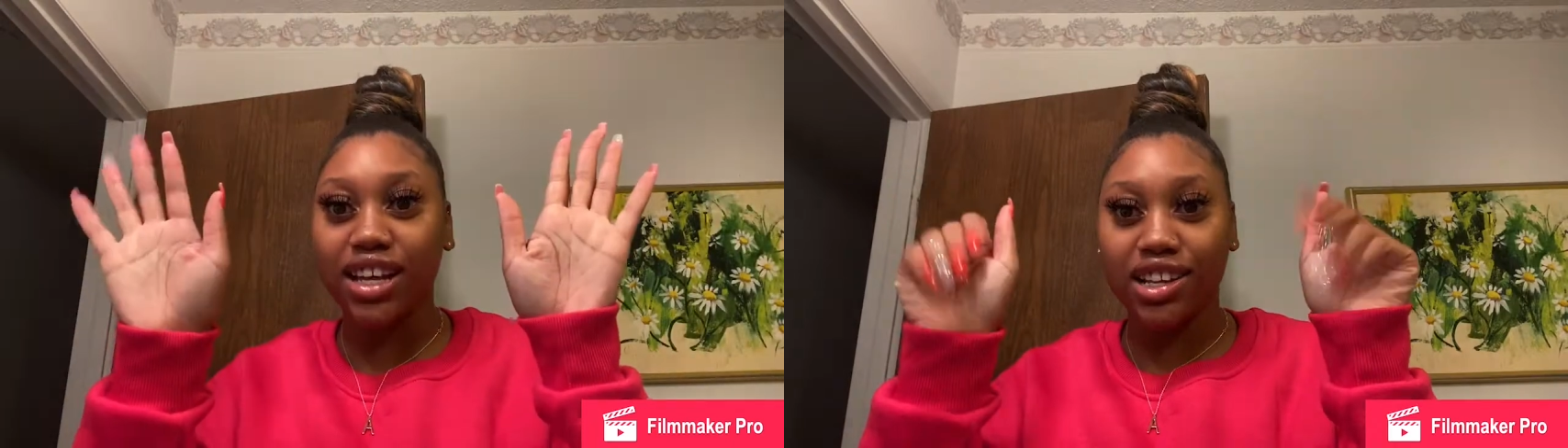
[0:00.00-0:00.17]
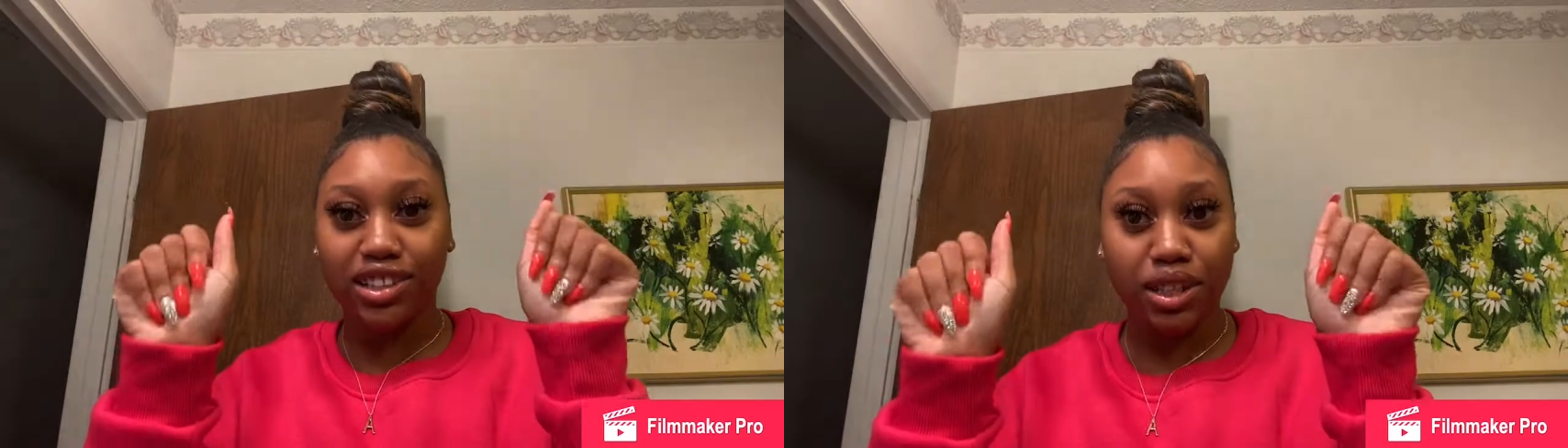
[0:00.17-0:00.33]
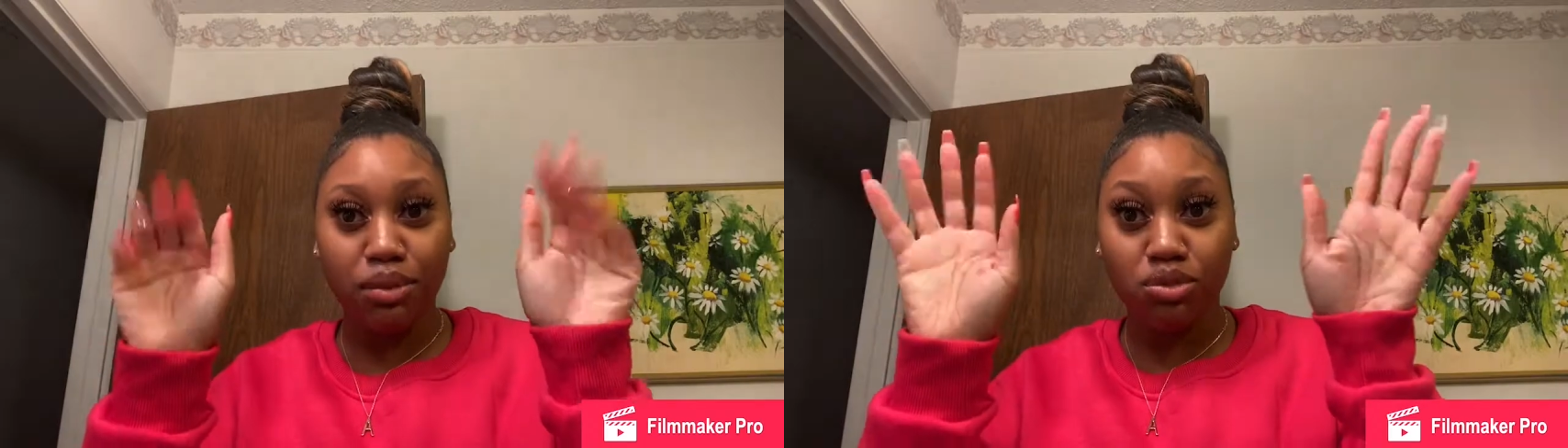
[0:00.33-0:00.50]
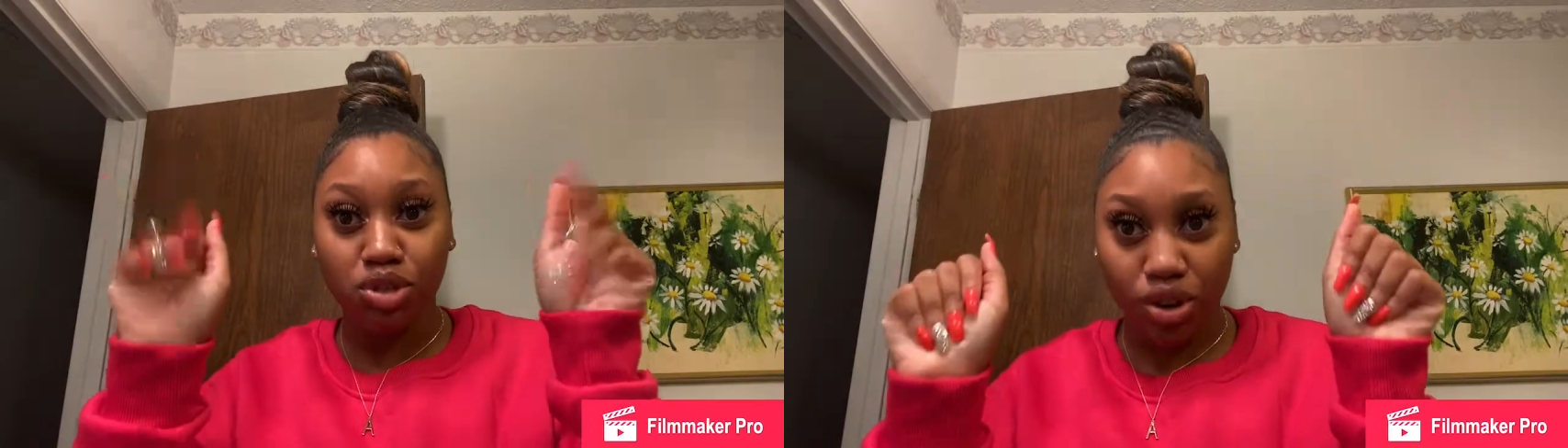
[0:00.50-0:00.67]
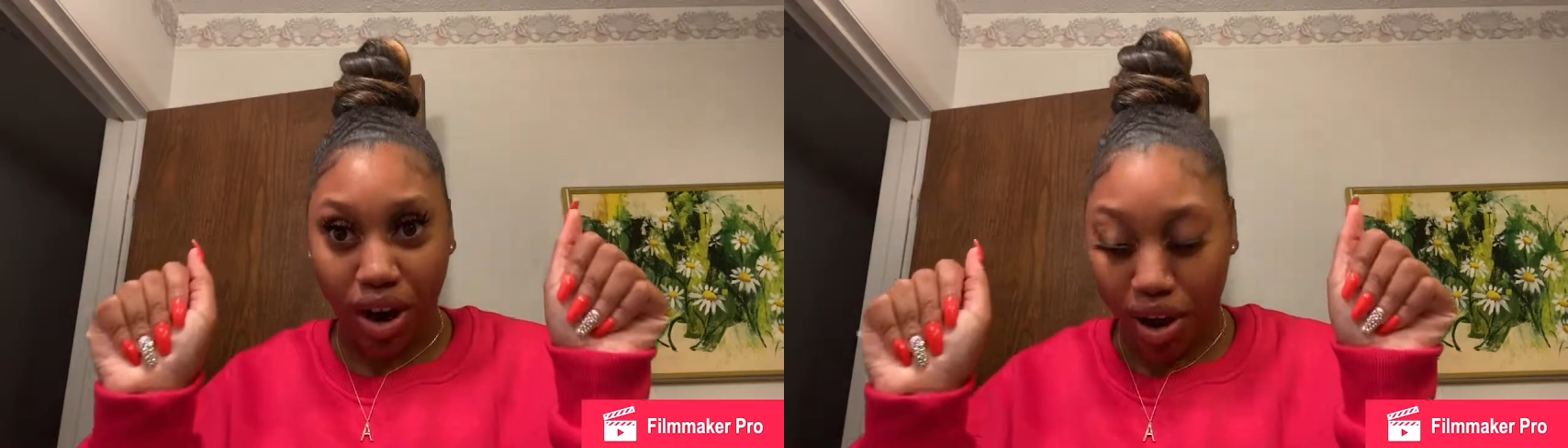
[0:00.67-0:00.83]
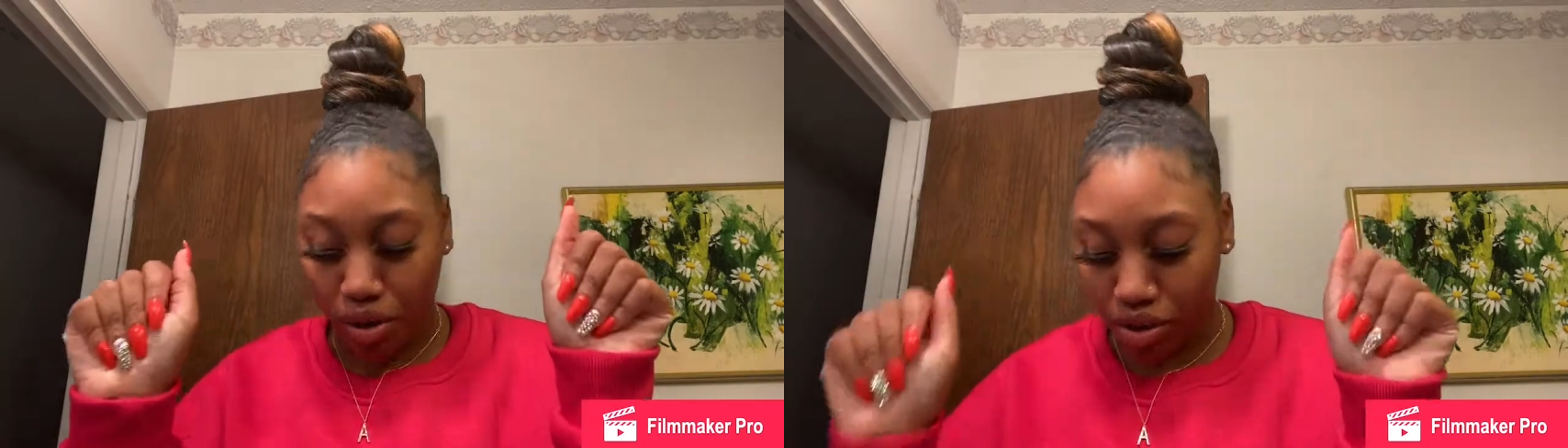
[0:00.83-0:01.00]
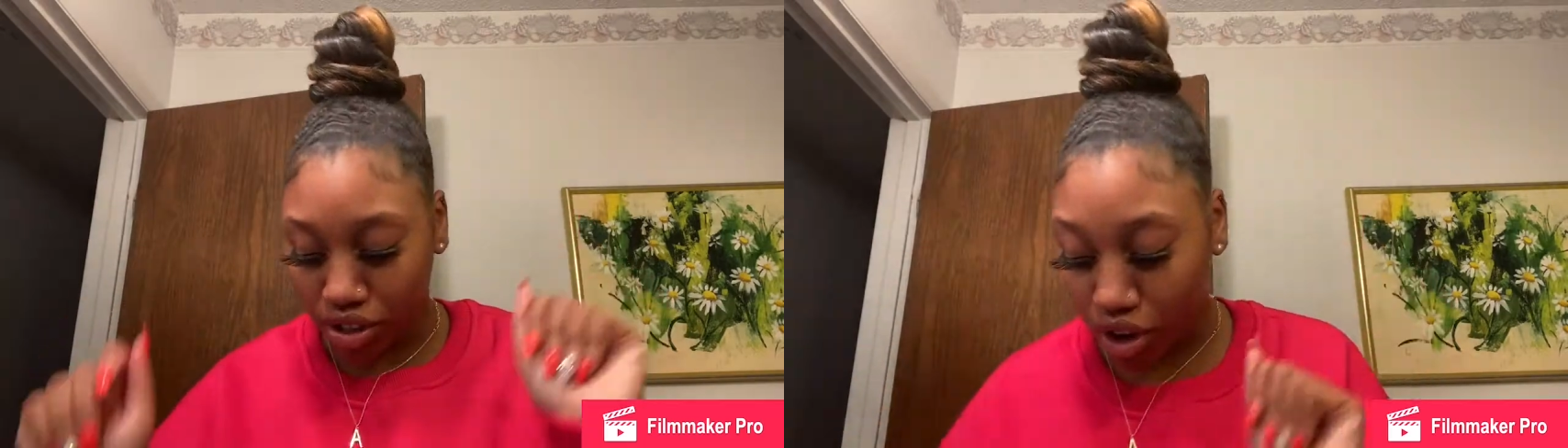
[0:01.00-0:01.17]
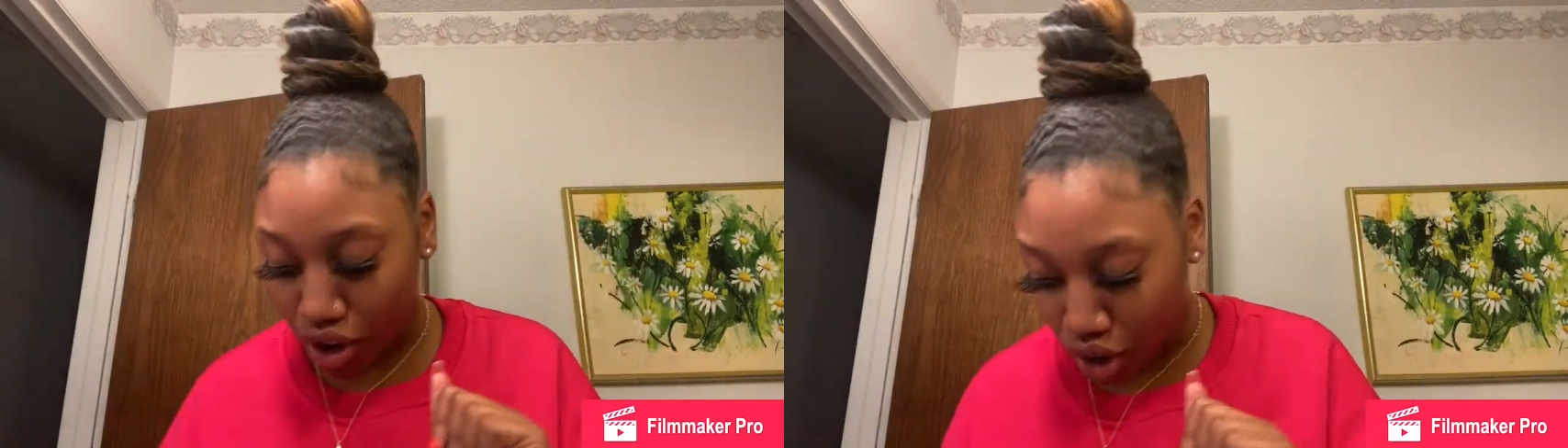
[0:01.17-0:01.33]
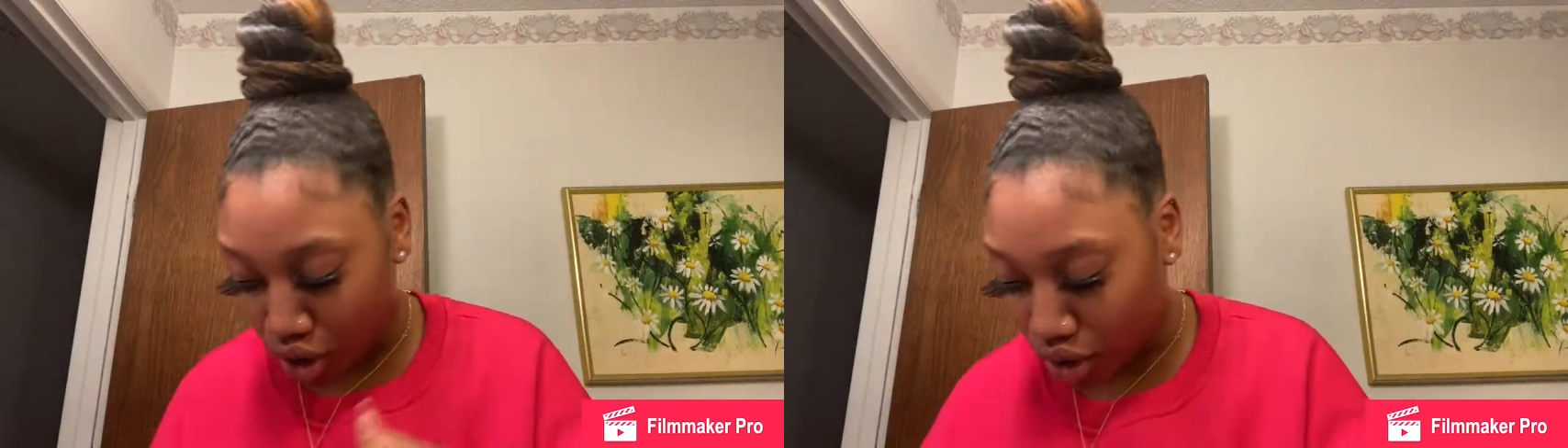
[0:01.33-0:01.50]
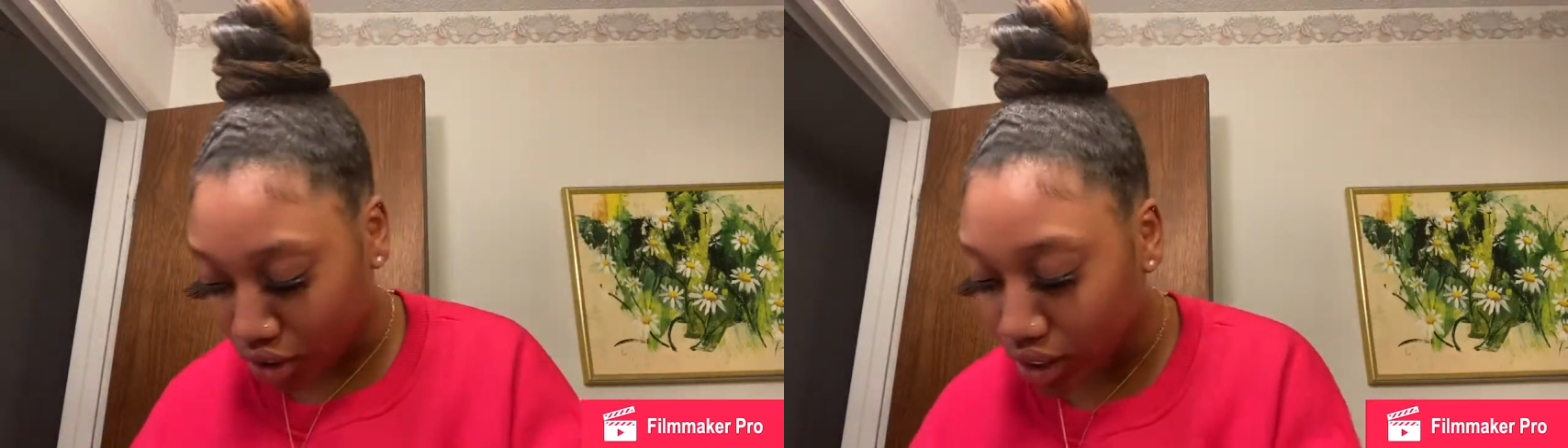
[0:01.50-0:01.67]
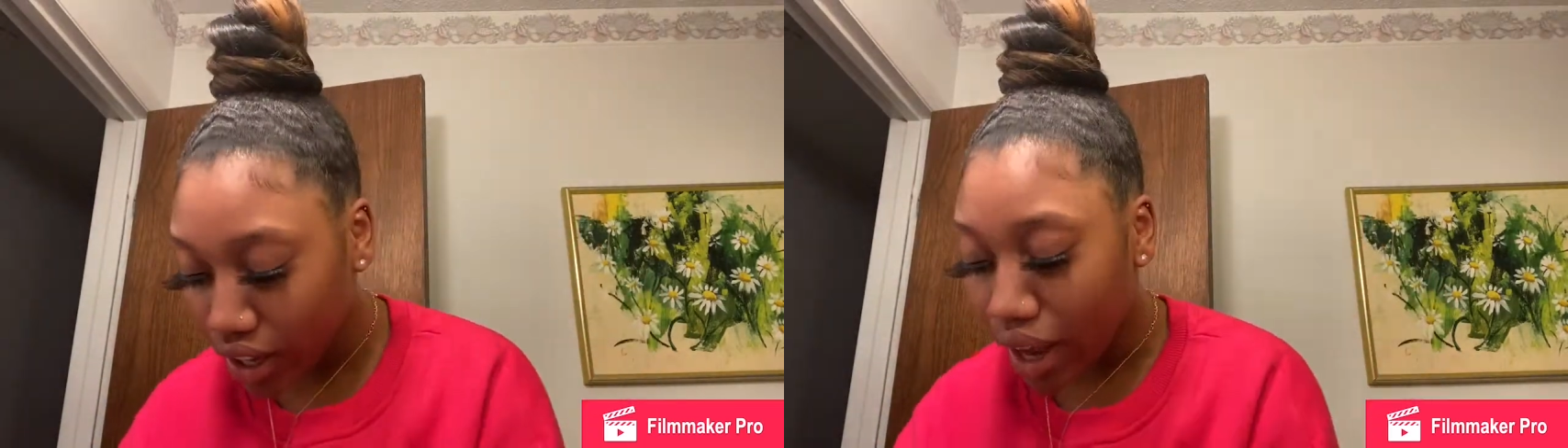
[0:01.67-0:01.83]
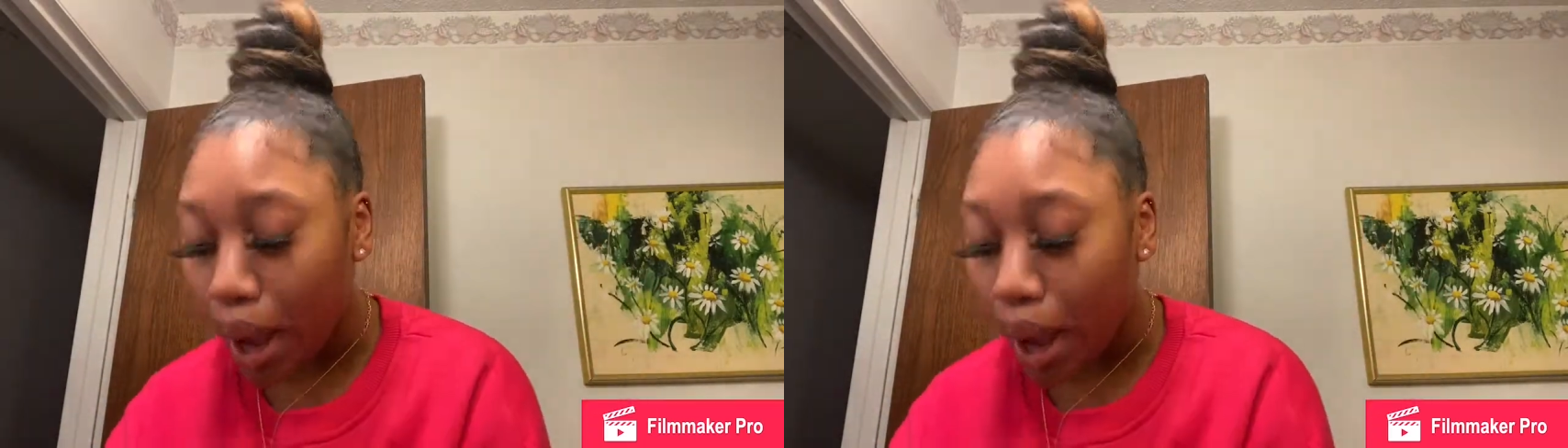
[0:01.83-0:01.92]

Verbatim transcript: a lip try-on haul